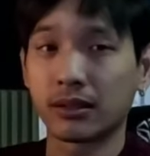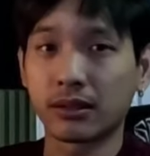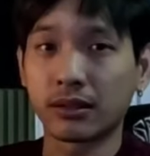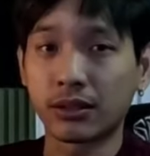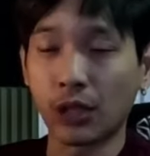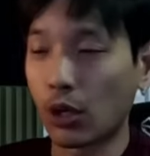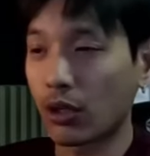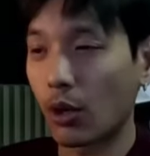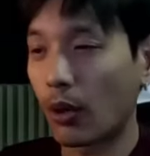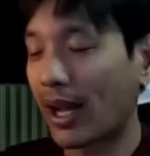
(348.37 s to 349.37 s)
don't
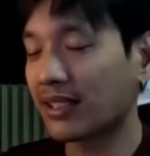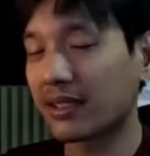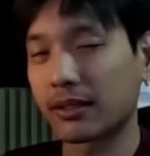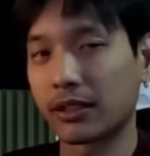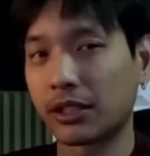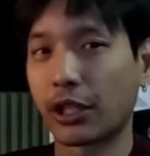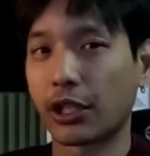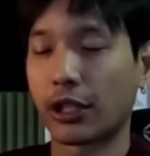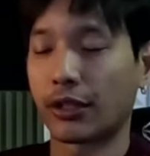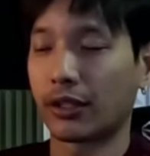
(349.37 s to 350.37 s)
go at
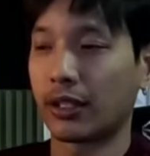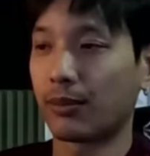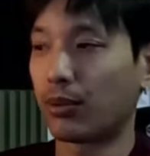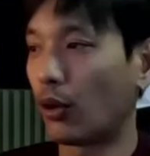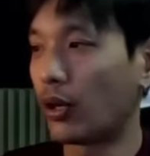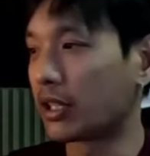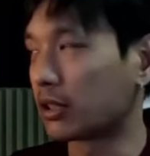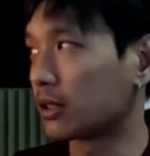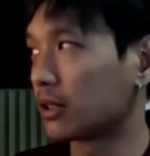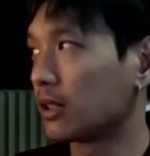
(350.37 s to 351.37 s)
your
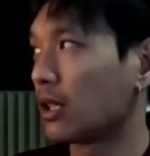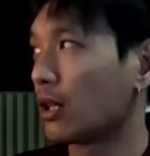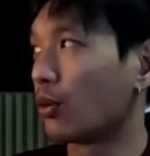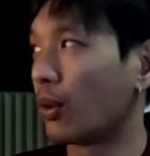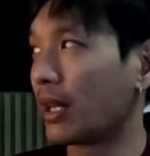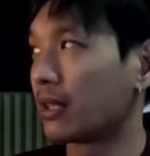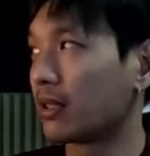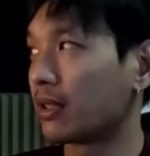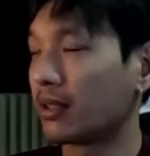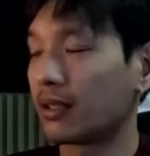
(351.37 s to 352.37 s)
employers with,
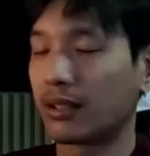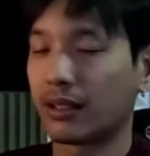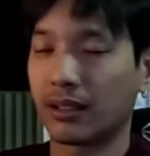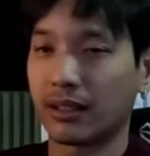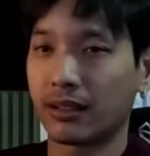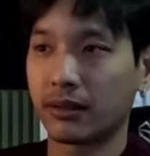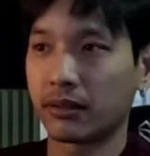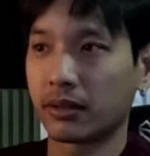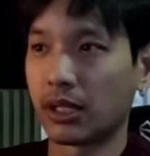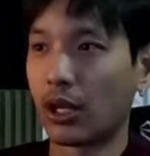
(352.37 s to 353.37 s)

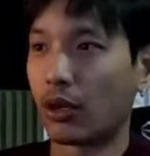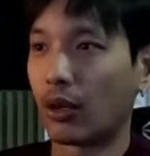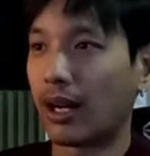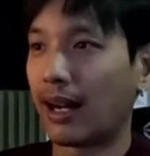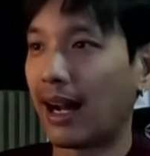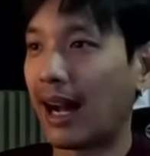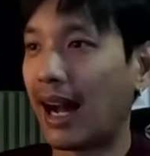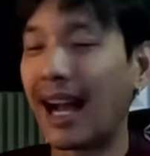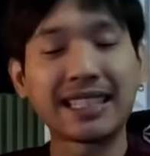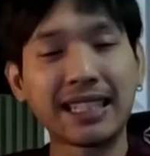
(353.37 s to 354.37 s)
you know,
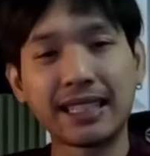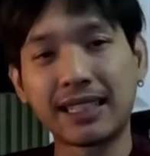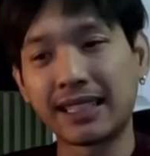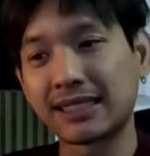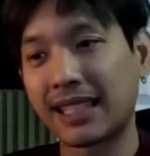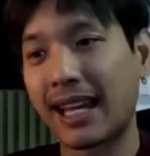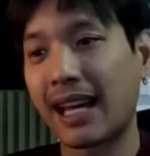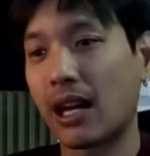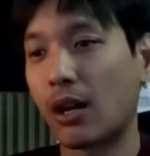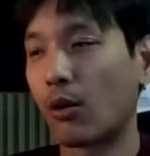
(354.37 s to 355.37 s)
I need this
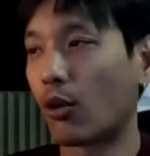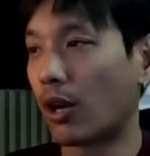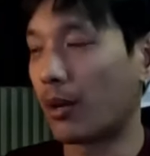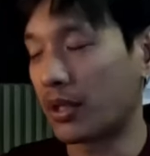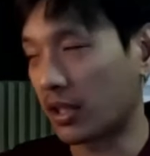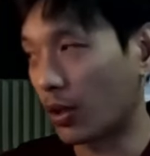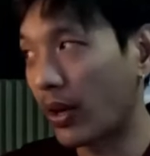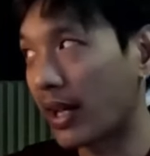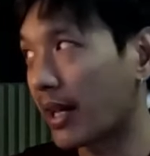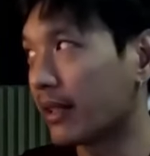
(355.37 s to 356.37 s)
now or I'm going to
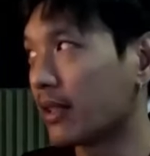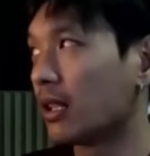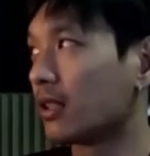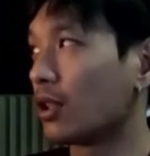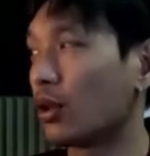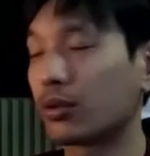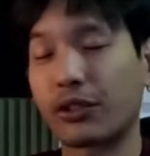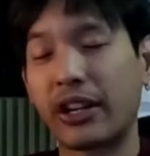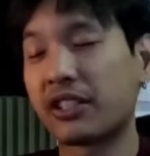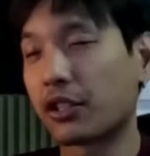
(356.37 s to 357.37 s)
quit. Don't
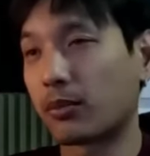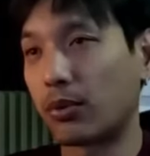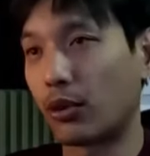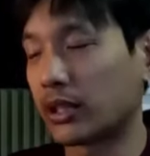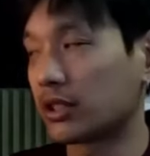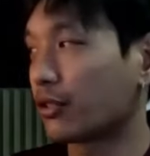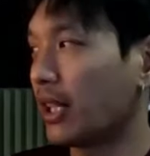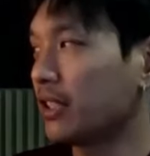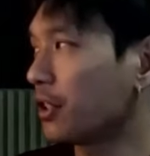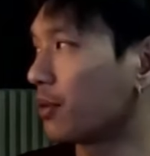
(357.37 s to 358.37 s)
threaten your employers.
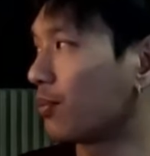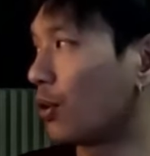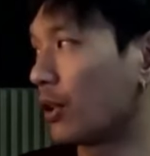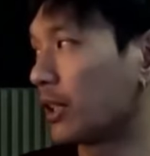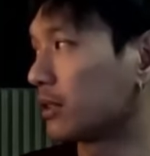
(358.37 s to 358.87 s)
Threatening your employers